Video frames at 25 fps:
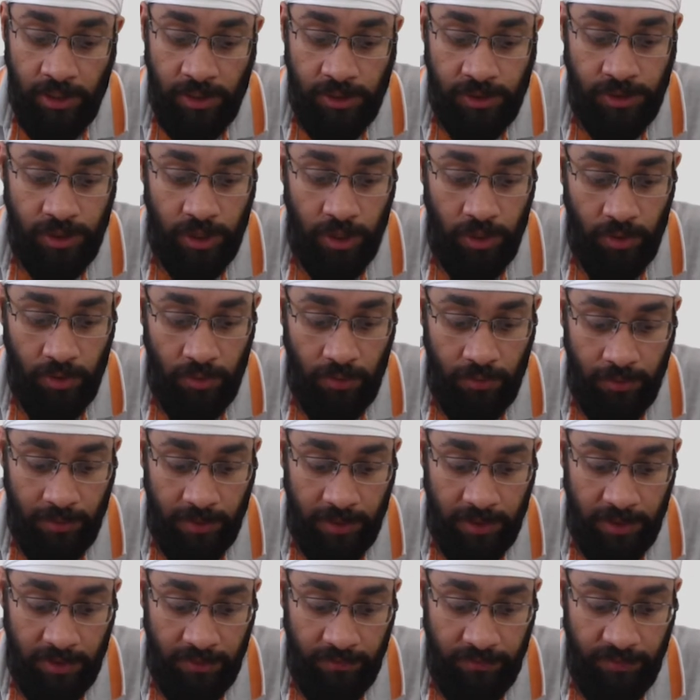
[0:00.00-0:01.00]

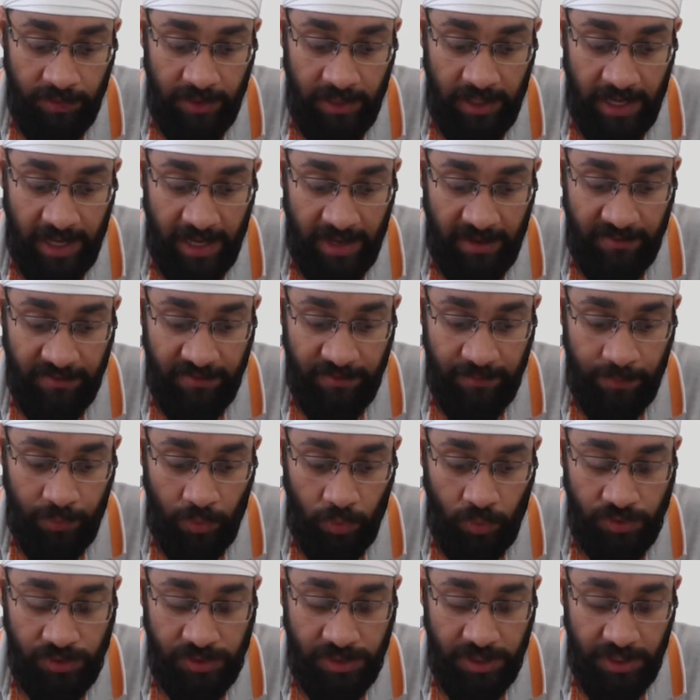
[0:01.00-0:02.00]
So uh, we have
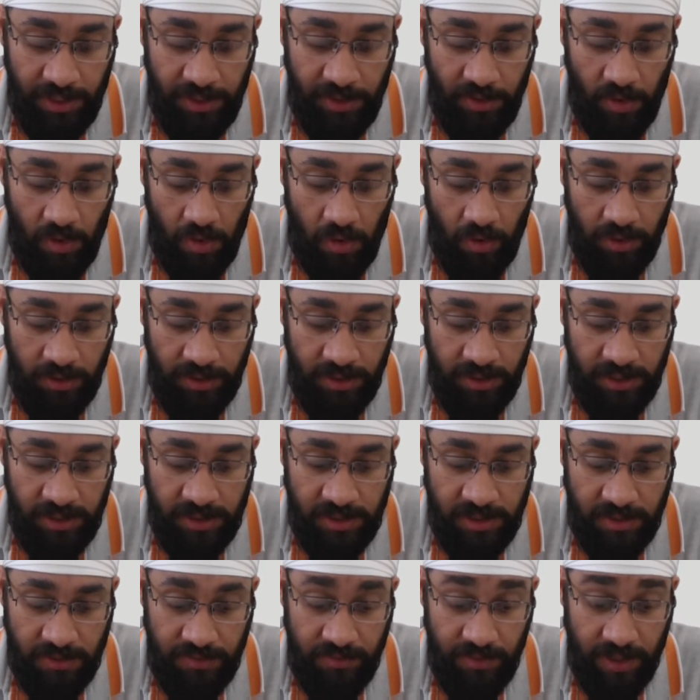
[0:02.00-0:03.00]
posted all
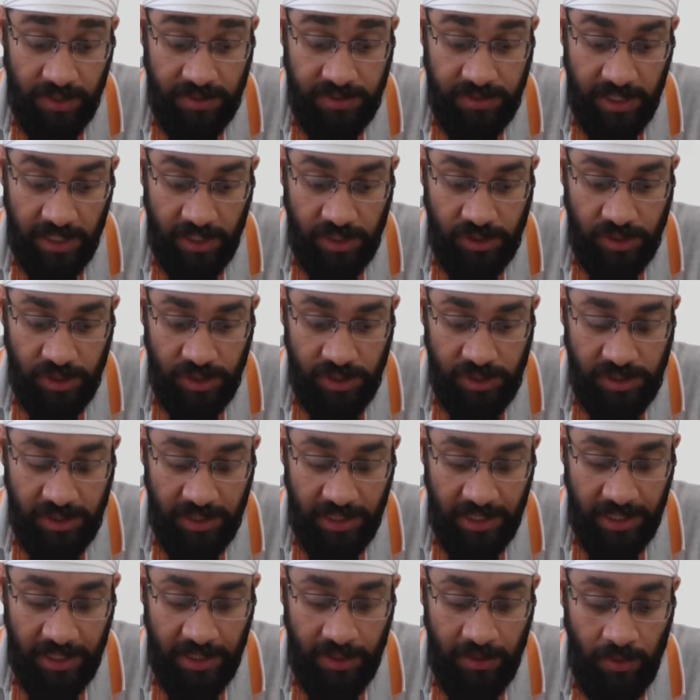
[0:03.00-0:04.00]
these transactions
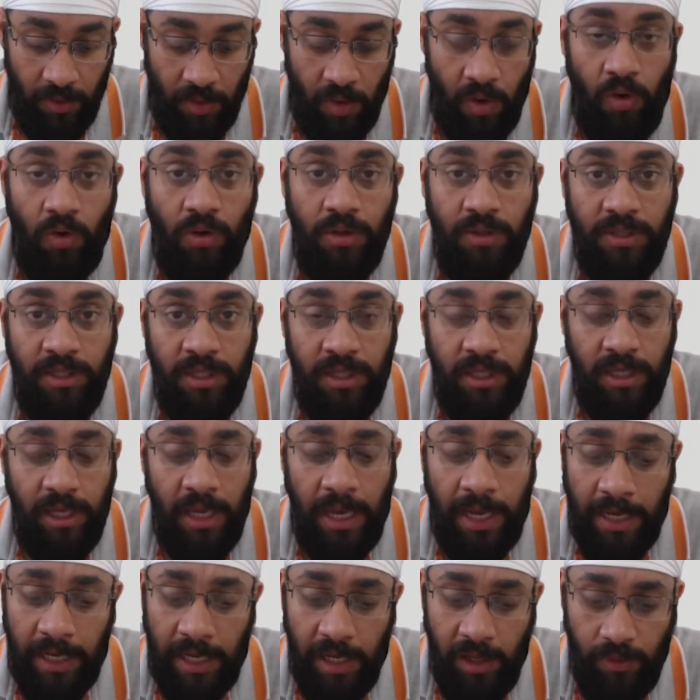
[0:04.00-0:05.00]
in all
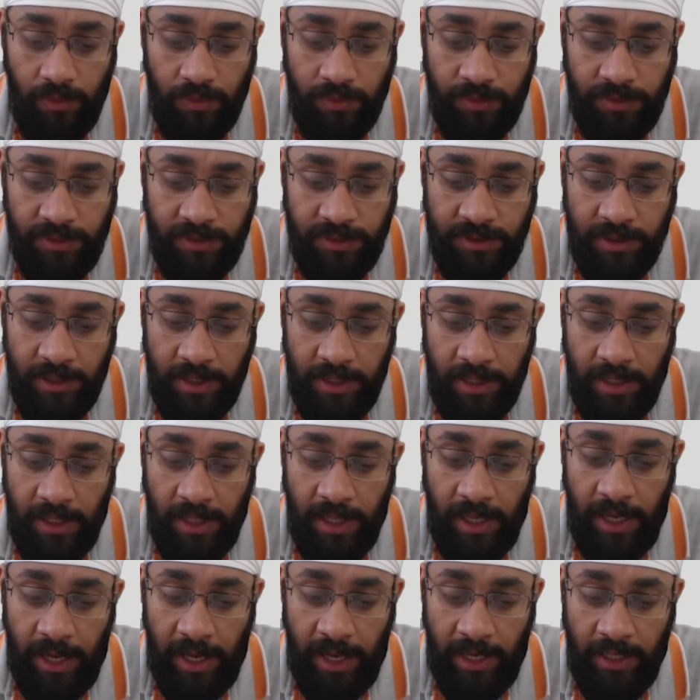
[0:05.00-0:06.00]
the accounts
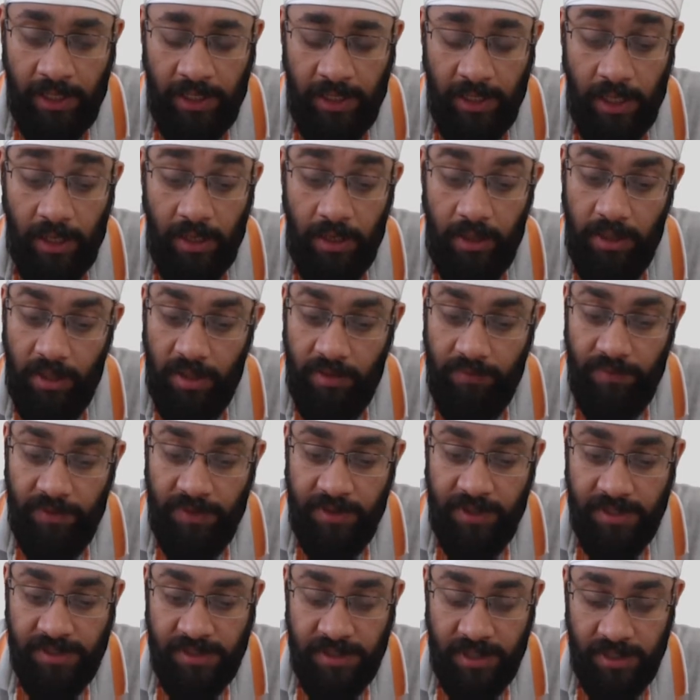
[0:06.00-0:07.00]
and earlier we
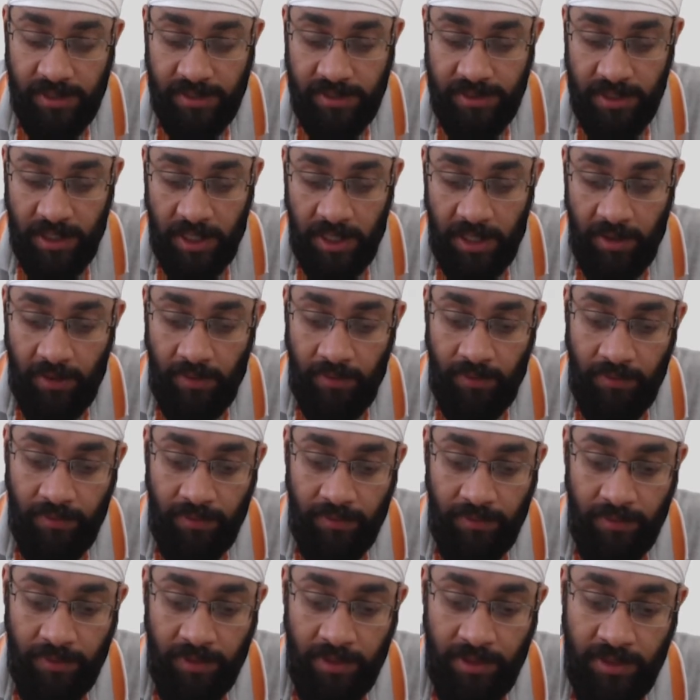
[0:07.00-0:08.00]
discussed
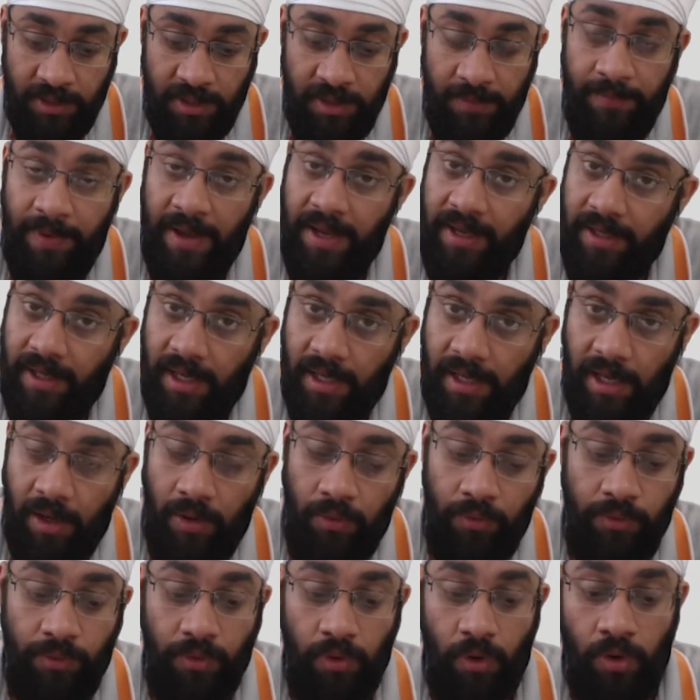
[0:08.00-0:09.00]
how uh, the bank
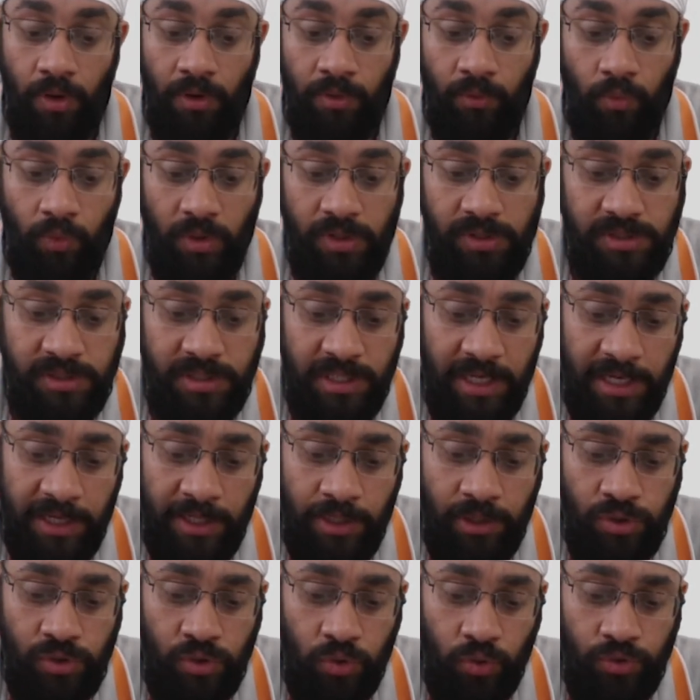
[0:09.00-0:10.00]
account on one
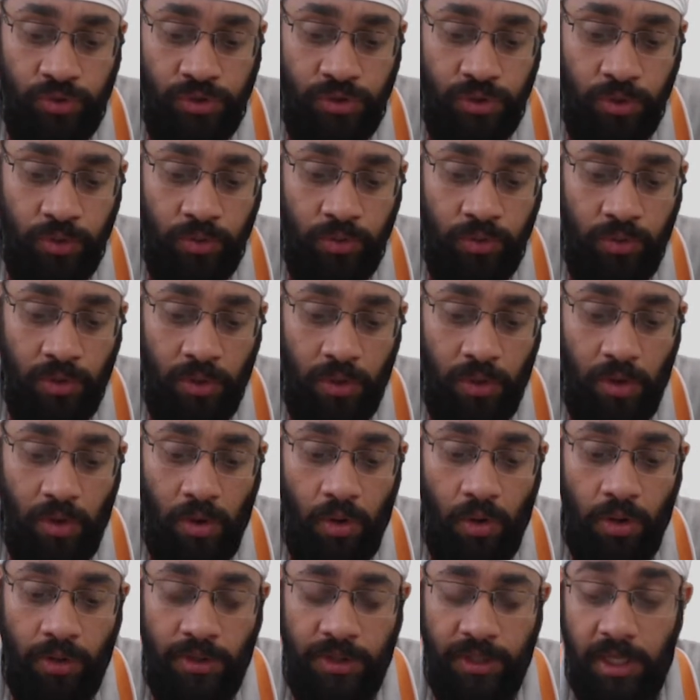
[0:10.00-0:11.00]
side shows you
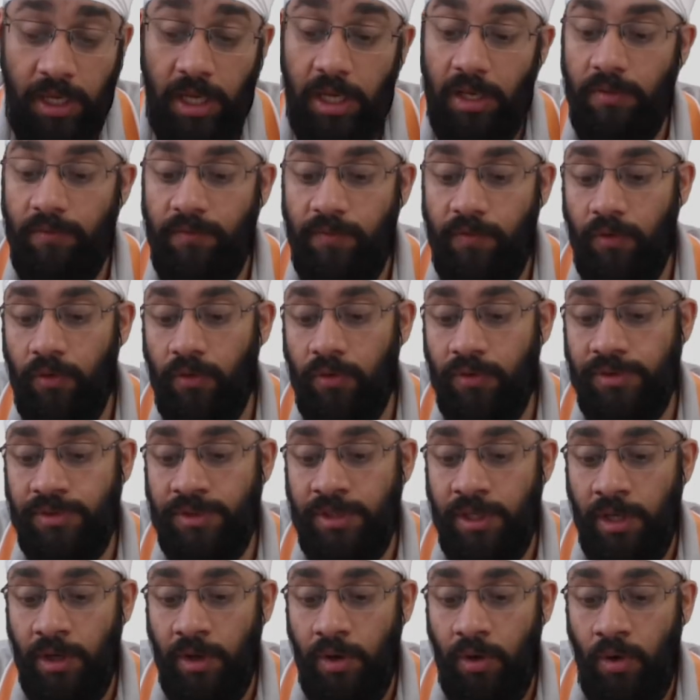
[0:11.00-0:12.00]
all the
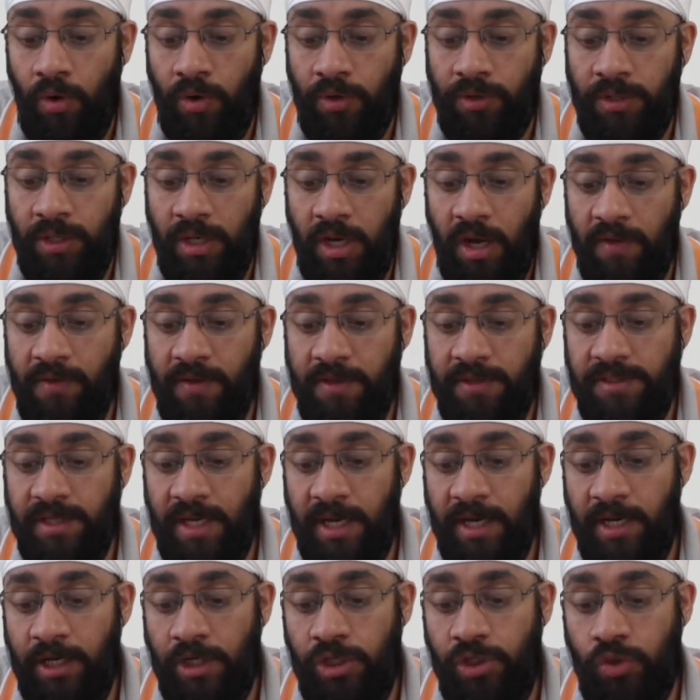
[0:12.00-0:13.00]
inflows on the other
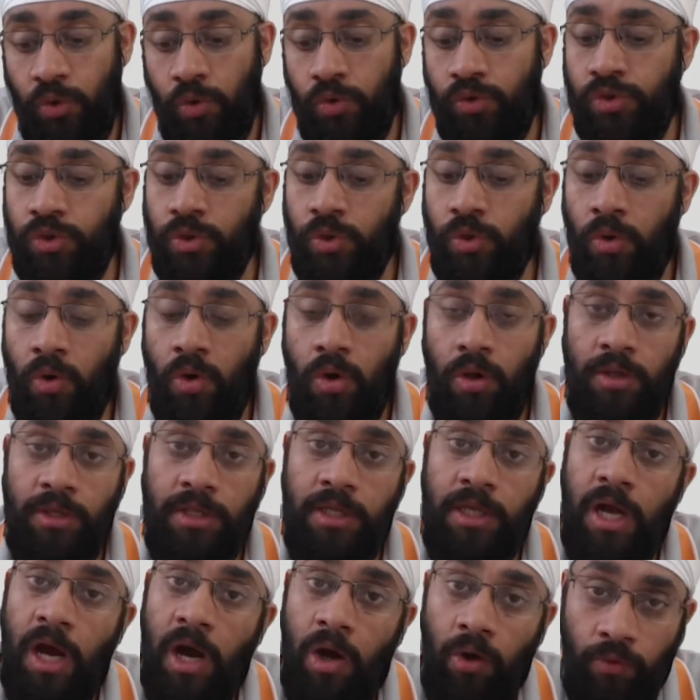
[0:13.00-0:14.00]
side shows you all
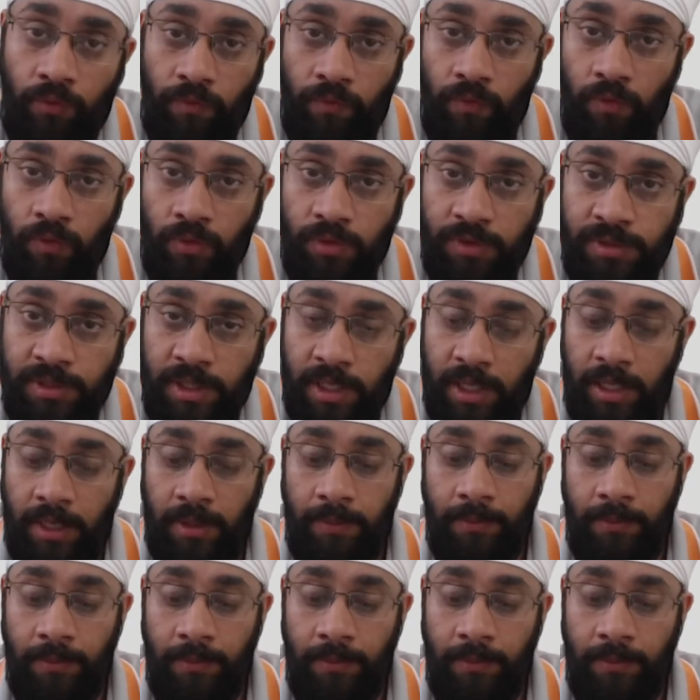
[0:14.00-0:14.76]
the outflows